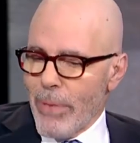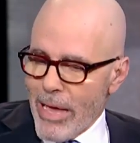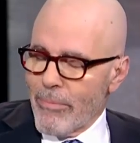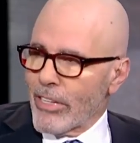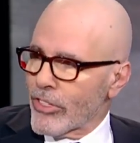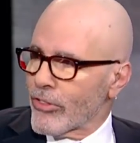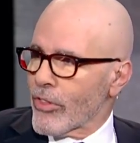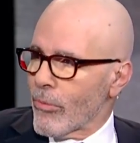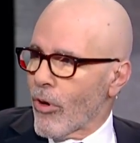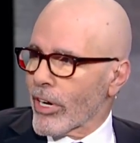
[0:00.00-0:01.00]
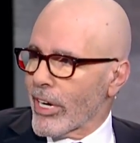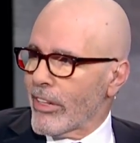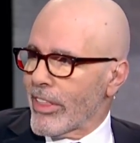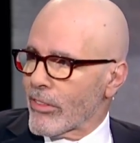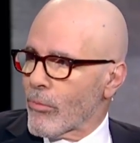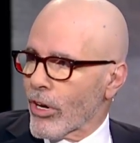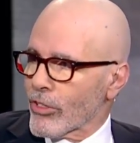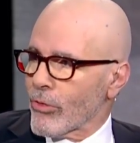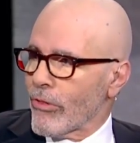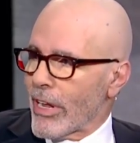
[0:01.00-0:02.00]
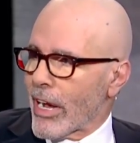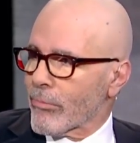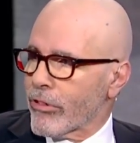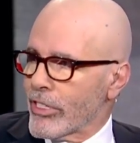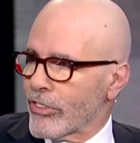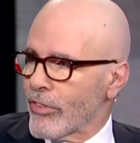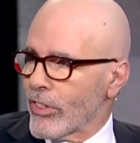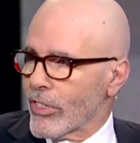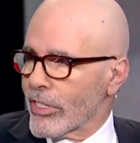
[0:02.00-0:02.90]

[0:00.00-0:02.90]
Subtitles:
Bad message for the market. I think the markets will react pretty severely.